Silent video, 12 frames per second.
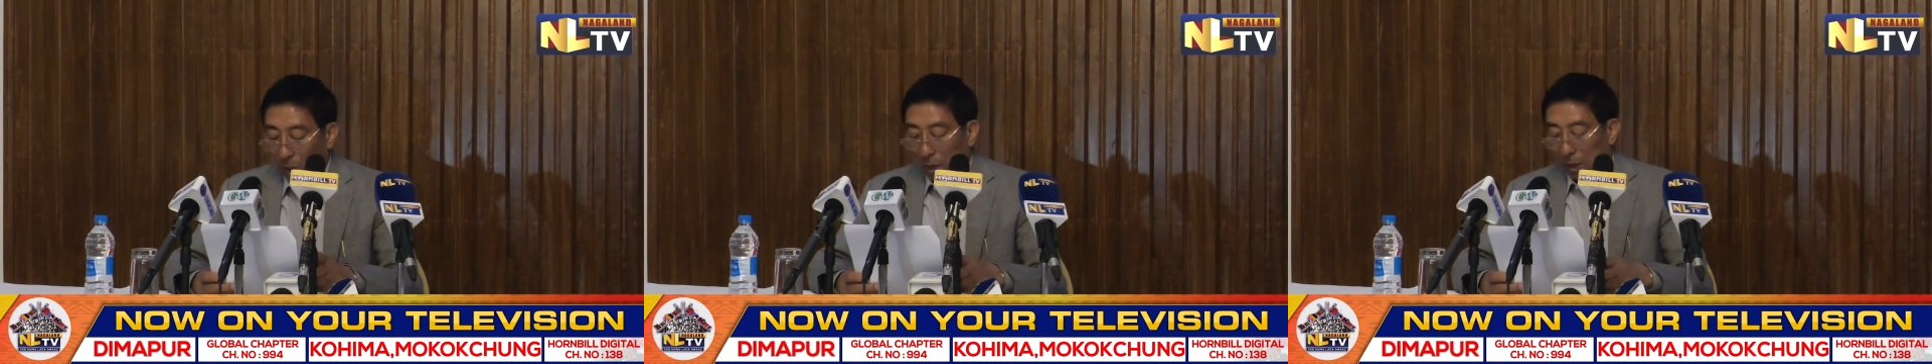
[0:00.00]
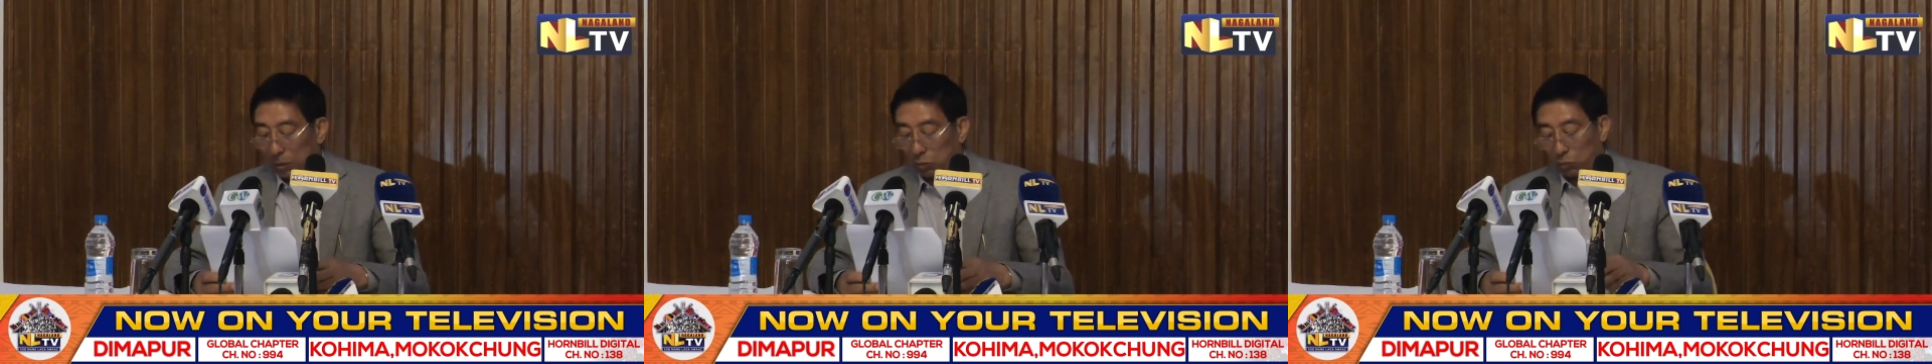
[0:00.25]

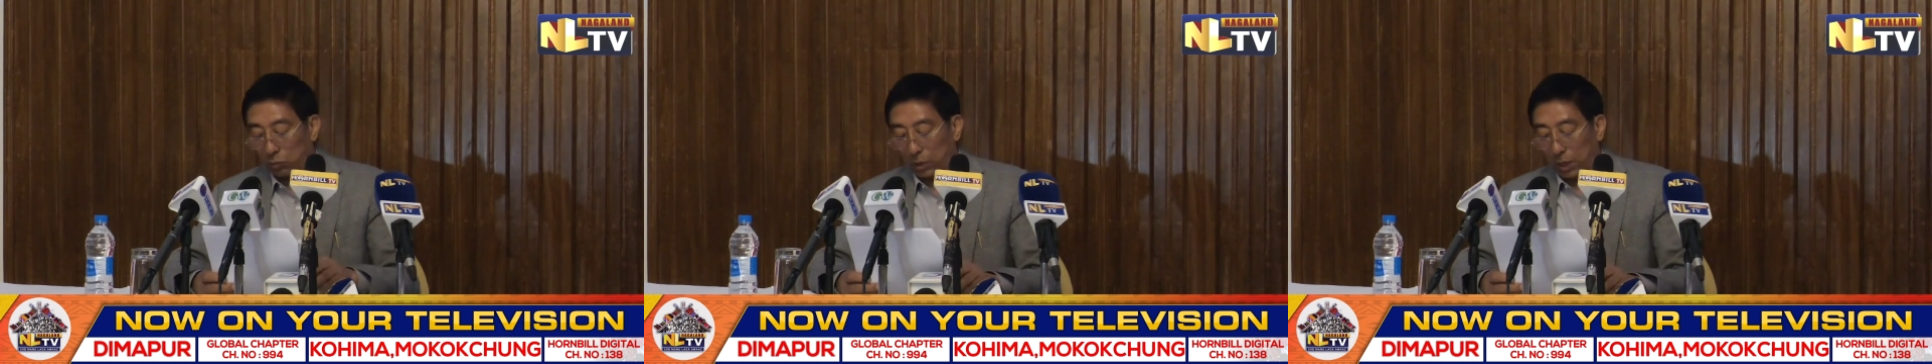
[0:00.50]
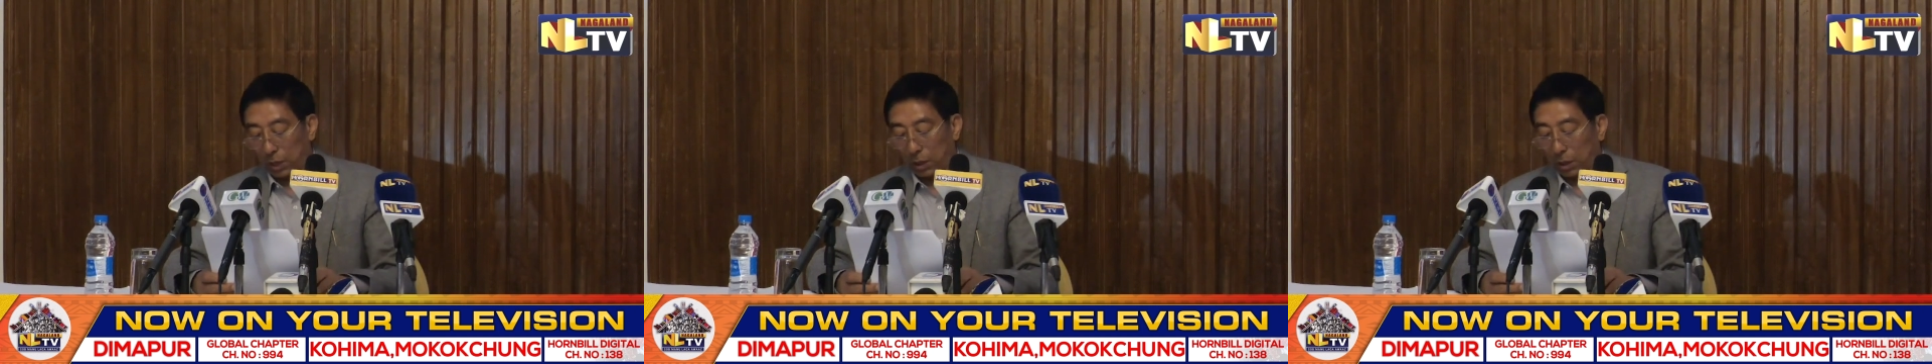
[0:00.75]
and
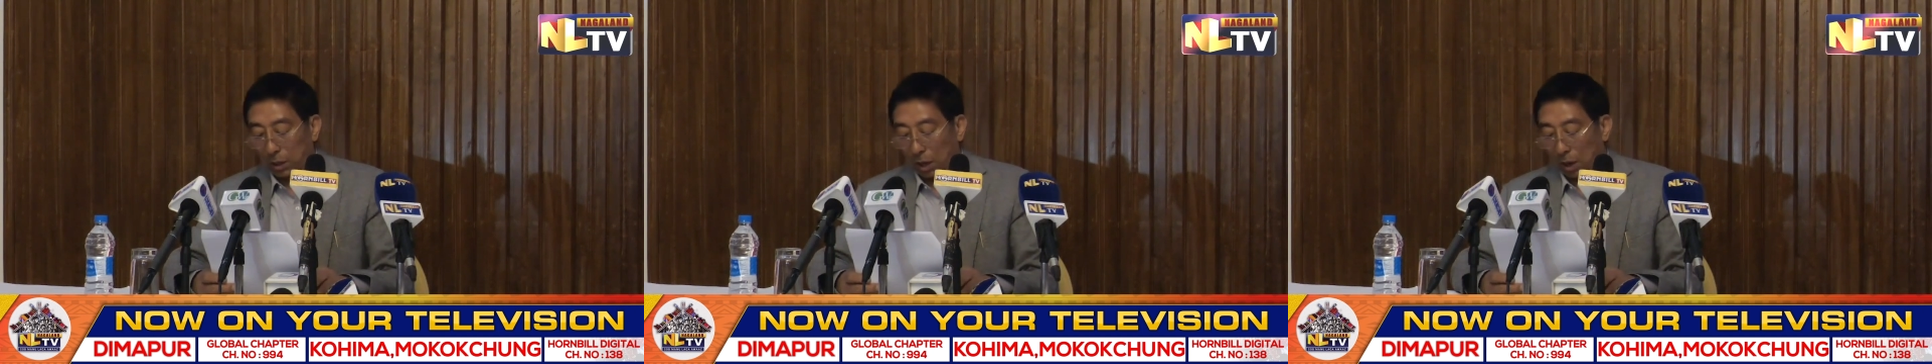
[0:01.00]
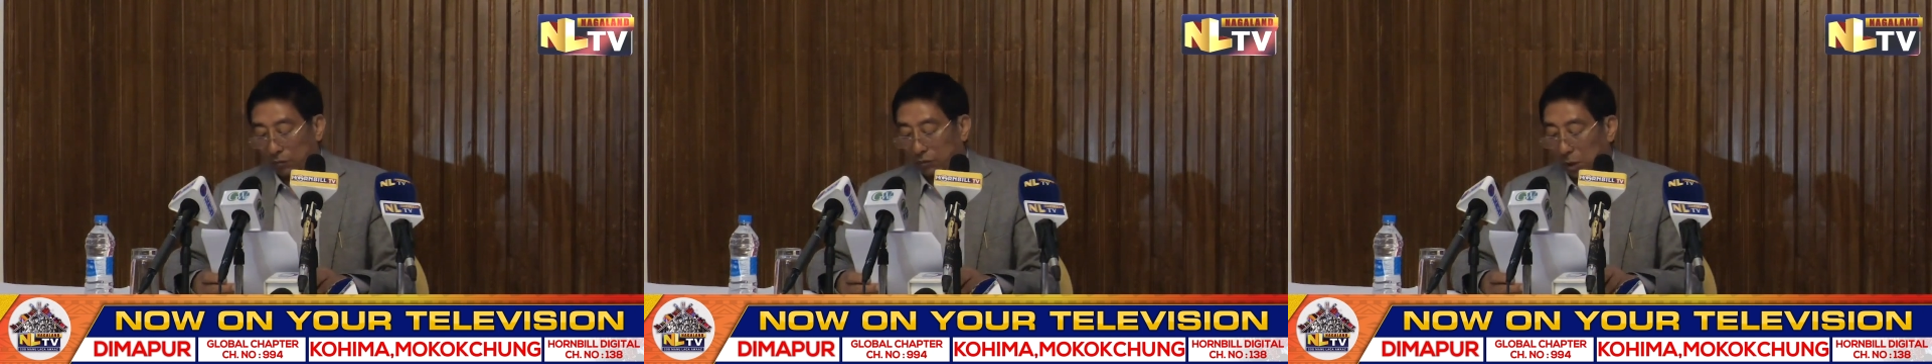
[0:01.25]
today,
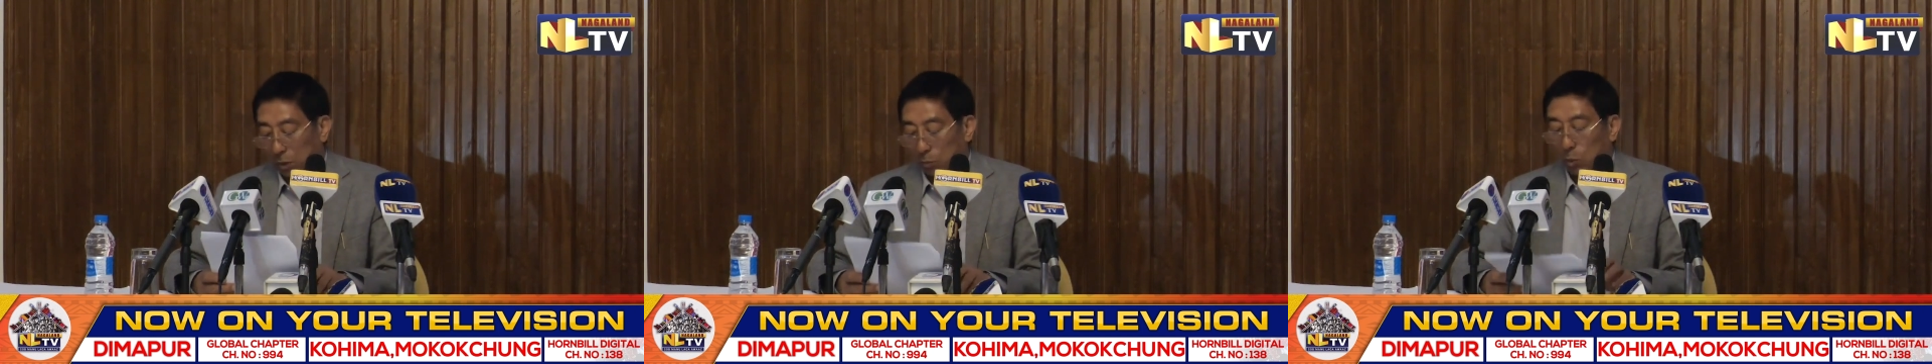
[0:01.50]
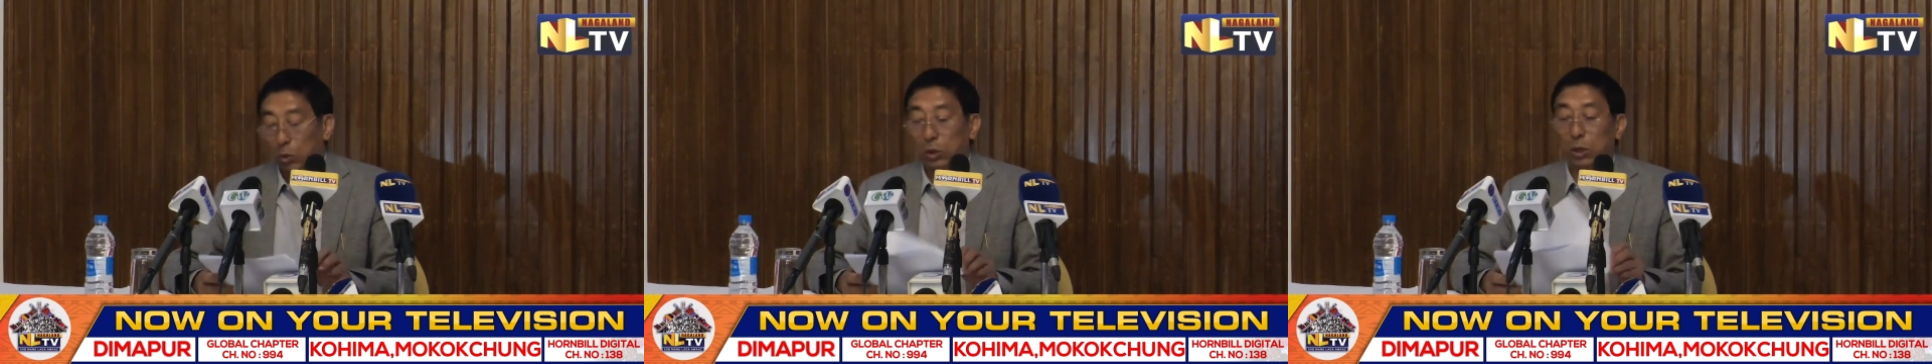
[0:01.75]
after
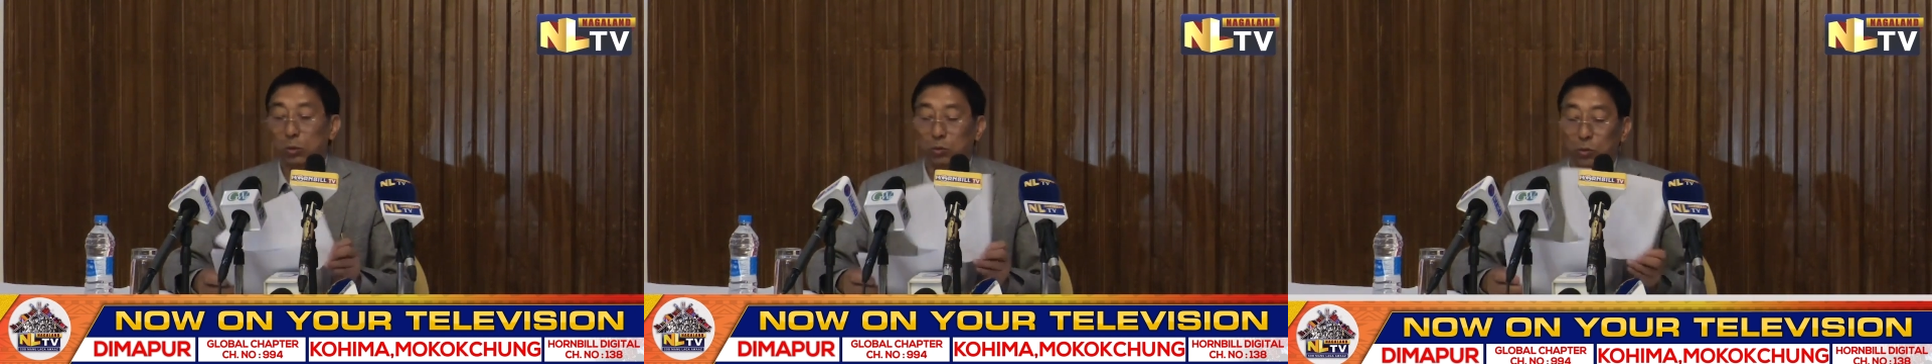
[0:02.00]
more than